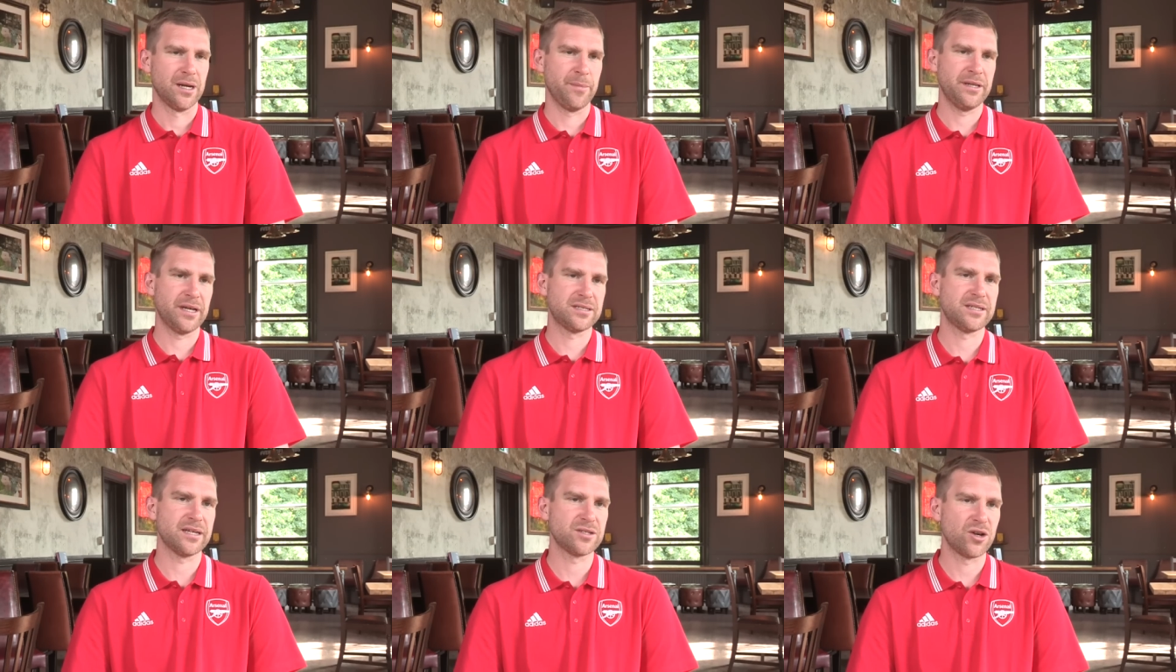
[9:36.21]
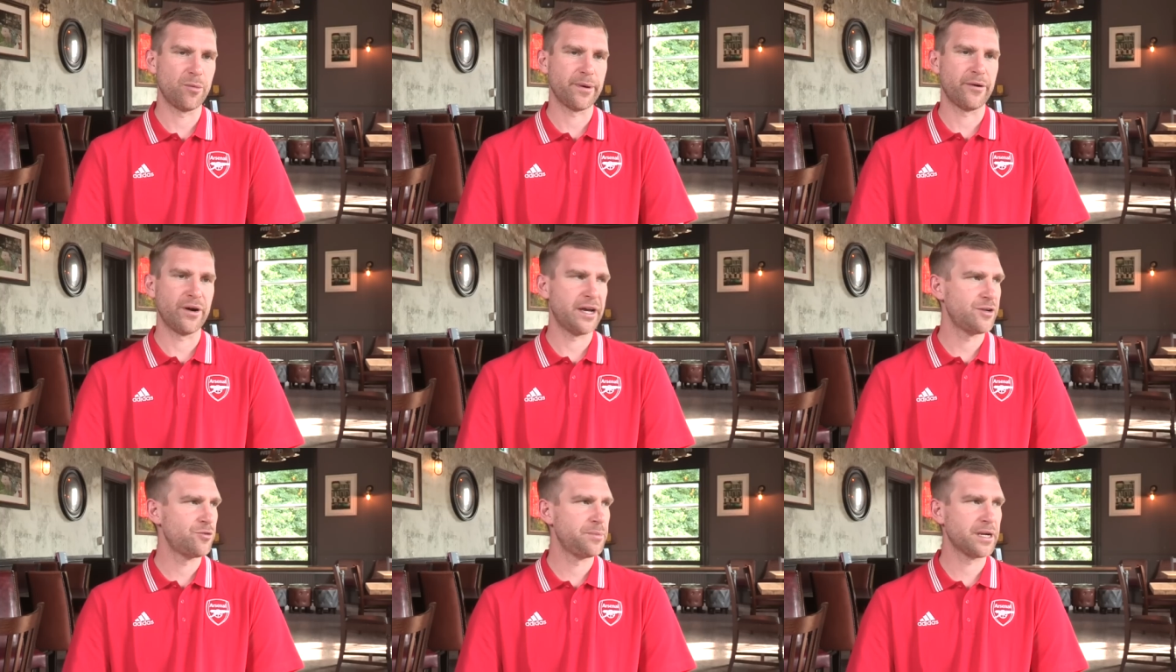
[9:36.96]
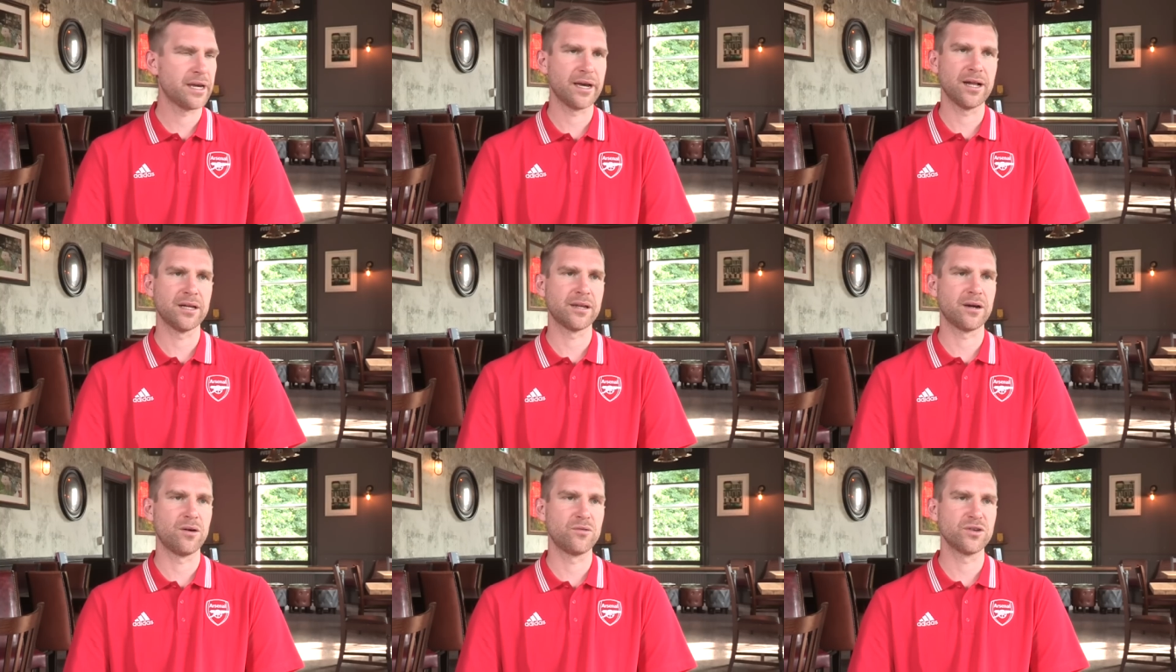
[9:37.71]
I mean, that says a lot about Edu Mikel
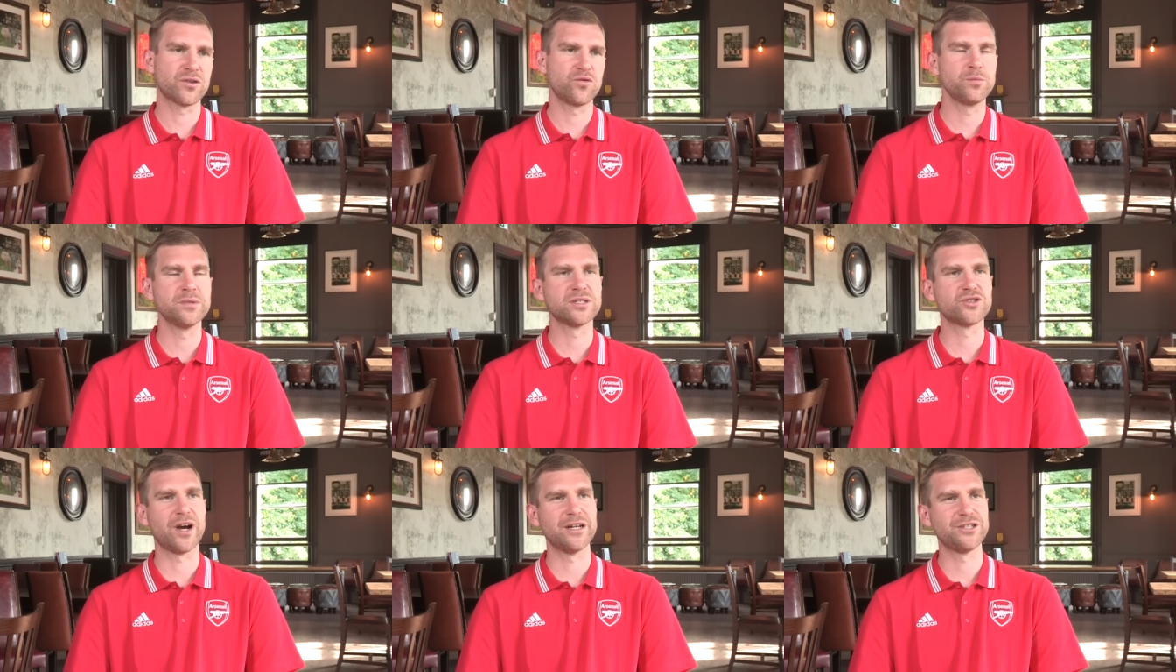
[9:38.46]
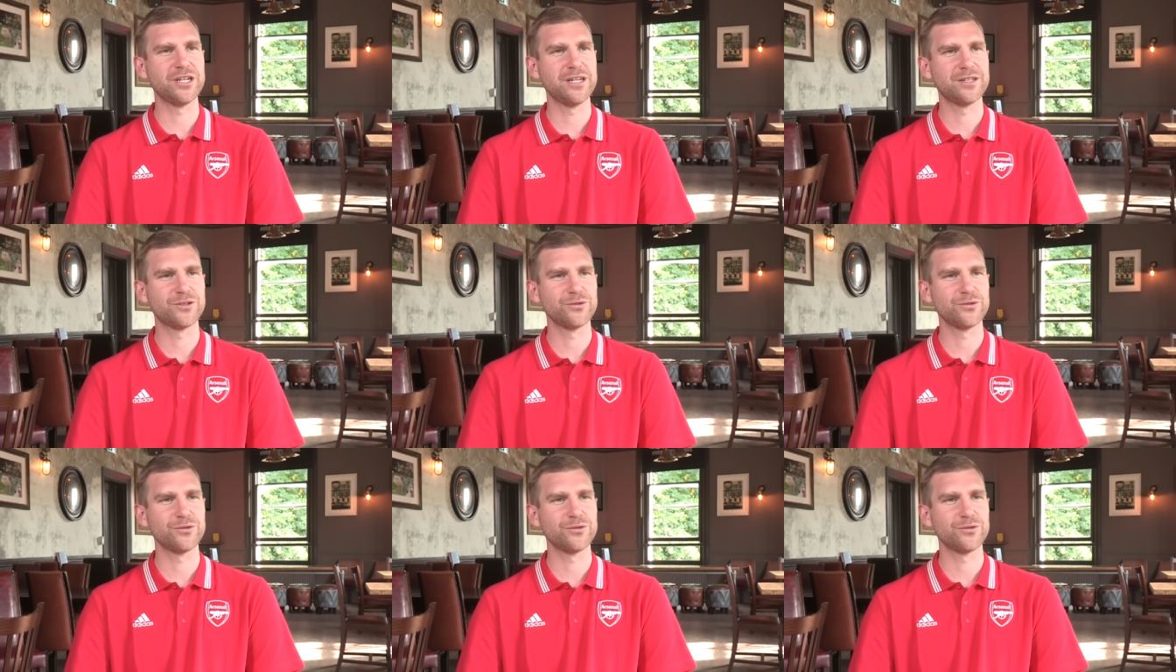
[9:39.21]
and our recruitment strategy